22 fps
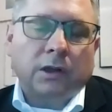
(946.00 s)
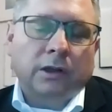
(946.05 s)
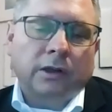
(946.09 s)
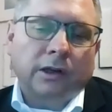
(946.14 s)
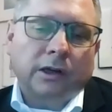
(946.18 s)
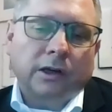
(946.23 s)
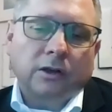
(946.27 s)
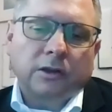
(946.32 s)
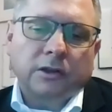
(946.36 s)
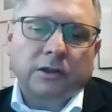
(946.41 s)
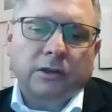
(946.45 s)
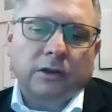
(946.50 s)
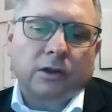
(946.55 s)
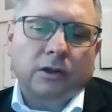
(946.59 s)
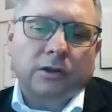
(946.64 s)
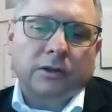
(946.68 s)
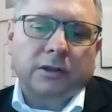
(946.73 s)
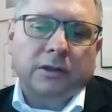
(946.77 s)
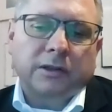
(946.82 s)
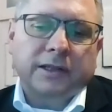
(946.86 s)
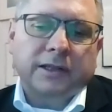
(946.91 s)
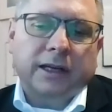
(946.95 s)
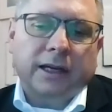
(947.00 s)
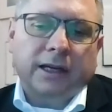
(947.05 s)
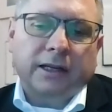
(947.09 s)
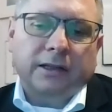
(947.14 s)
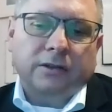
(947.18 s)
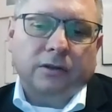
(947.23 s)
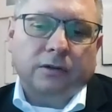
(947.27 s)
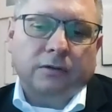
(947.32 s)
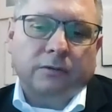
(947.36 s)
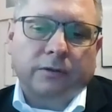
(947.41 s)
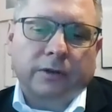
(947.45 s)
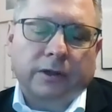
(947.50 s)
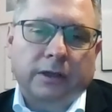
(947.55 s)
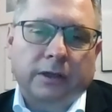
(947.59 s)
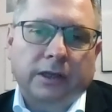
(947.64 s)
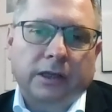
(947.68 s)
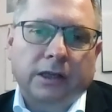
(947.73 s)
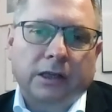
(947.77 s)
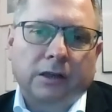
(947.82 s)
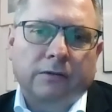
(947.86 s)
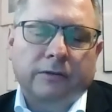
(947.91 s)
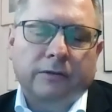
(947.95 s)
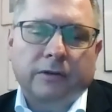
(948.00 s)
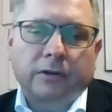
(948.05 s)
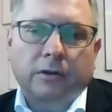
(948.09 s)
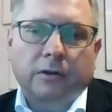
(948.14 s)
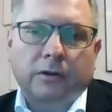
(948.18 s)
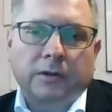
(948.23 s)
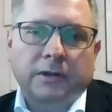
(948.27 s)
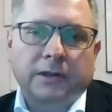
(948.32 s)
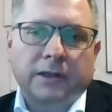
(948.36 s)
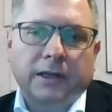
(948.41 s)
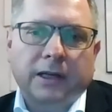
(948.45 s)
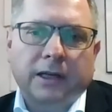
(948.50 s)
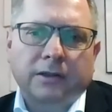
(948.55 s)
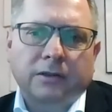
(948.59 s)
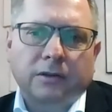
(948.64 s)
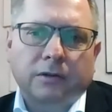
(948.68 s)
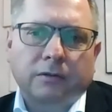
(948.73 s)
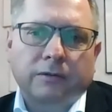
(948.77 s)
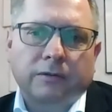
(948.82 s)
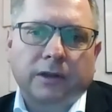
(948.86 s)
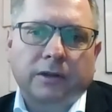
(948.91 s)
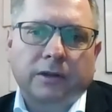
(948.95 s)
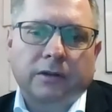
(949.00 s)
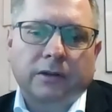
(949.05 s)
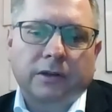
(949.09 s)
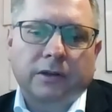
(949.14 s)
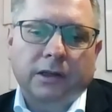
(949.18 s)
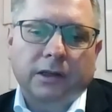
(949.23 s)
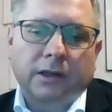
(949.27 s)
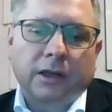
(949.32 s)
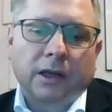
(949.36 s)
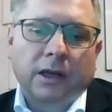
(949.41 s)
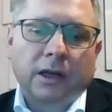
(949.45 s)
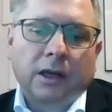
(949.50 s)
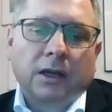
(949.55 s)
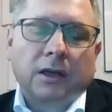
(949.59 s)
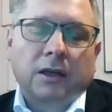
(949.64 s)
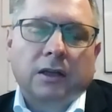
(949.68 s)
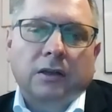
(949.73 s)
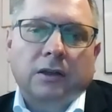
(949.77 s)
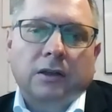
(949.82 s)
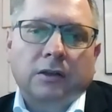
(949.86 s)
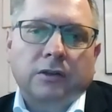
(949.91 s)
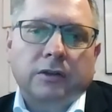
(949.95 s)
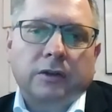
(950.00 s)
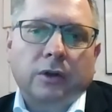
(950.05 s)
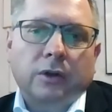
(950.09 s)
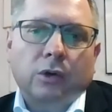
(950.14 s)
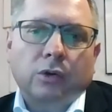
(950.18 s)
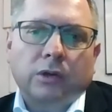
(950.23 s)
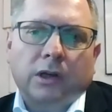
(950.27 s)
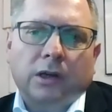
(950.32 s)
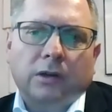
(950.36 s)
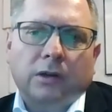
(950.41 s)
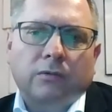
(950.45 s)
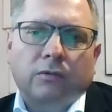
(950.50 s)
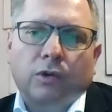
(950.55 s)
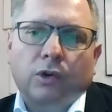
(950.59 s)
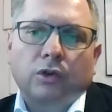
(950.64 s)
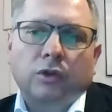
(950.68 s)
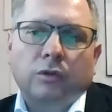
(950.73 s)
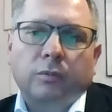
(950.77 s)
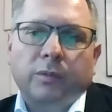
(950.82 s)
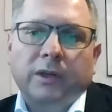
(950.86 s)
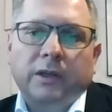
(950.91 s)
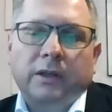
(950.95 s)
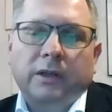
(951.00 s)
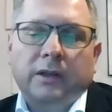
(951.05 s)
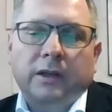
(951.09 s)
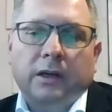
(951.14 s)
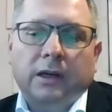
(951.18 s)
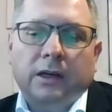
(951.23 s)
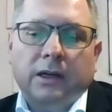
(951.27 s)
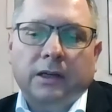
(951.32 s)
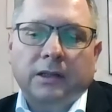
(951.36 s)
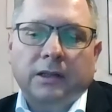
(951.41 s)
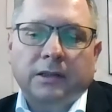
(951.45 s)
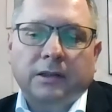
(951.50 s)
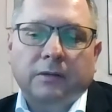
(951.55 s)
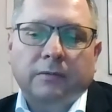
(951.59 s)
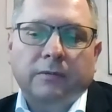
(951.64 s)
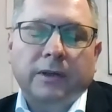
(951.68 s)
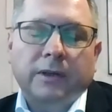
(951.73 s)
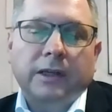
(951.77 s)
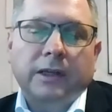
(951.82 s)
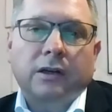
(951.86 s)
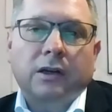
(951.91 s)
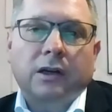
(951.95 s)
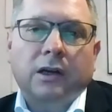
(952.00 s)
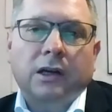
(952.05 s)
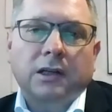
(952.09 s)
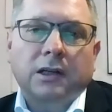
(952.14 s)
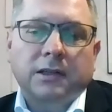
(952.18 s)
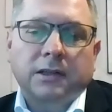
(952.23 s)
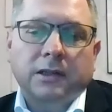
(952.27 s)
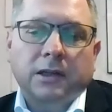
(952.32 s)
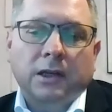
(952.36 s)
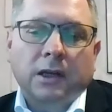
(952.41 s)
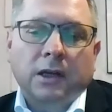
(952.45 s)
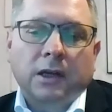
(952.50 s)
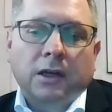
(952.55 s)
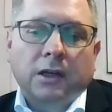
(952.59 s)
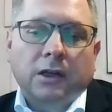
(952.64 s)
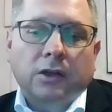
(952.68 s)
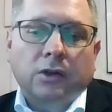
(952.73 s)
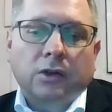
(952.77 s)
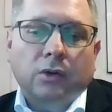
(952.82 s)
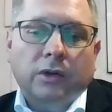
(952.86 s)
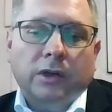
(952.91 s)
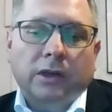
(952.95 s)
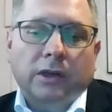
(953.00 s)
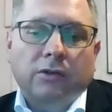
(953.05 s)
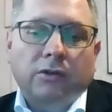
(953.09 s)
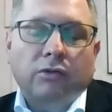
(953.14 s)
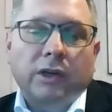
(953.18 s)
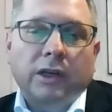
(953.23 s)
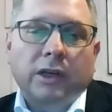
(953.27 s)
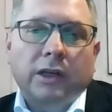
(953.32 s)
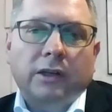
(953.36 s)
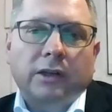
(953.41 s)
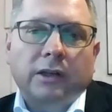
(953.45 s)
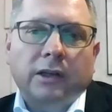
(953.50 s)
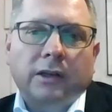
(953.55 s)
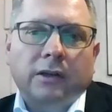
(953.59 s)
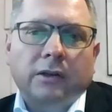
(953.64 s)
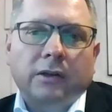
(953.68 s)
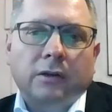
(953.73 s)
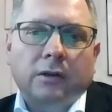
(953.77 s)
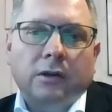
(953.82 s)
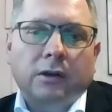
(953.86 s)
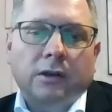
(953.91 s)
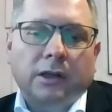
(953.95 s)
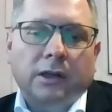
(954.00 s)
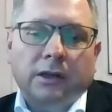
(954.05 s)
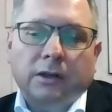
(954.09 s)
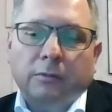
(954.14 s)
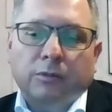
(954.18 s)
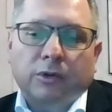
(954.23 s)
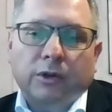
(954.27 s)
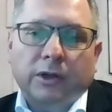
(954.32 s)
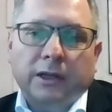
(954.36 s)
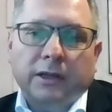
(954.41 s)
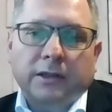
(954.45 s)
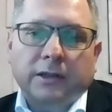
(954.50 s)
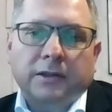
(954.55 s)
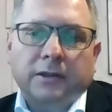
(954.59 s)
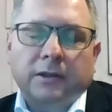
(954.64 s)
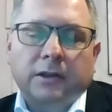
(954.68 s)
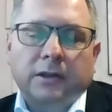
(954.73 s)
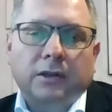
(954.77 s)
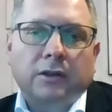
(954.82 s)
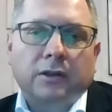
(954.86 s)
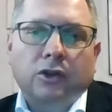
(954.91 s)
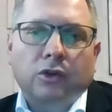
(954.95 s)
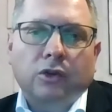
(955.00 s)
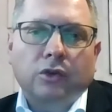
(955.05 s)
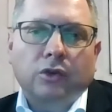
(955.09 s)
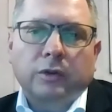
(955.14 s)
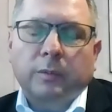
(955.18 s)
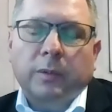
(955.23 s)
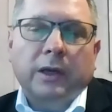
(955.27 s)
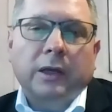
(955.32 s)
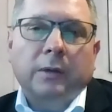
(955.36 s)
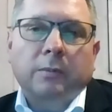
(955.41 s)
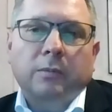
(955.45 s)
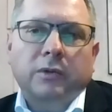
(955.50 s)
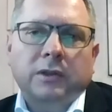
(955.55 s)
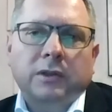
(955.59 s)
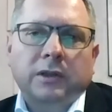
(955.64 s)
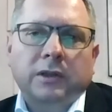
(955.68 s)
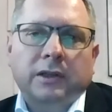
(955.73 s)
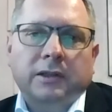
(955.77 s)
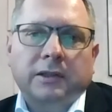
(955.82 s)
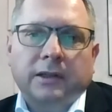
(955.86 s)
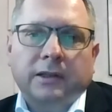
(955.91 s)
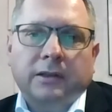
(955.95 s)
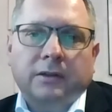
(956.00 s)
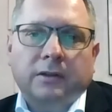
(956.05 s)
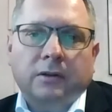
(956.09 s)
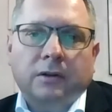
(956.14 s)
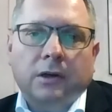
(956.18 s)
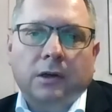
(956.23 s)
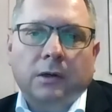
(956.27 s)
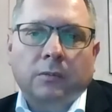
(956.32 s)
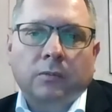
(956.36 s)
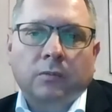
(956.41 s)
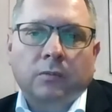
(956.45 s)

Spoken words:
there are certain signs of relief, certain signs of that the slowdown won't be as severe as you can read in the press, in the newspapers, etc.